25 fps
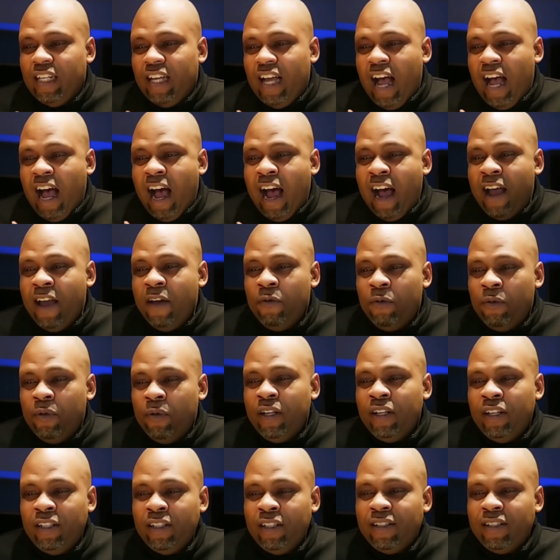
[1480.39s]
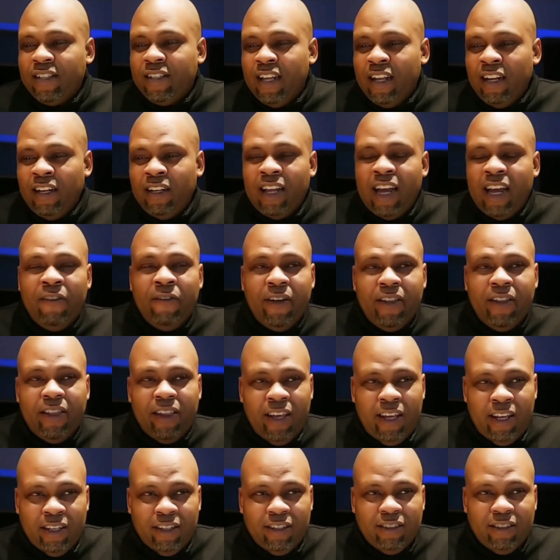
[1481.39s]
I will sell
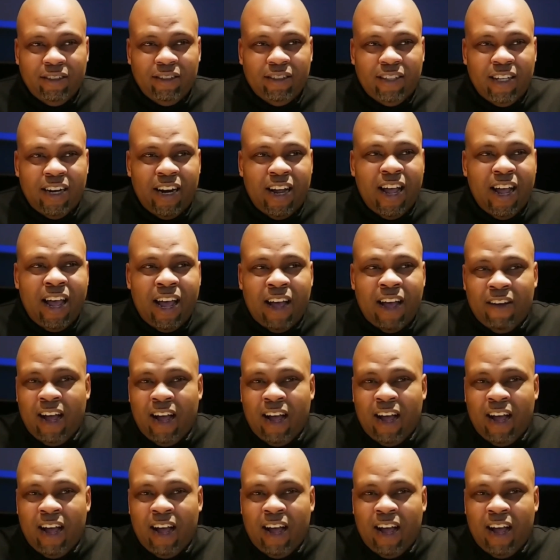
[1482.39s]
everything that I have.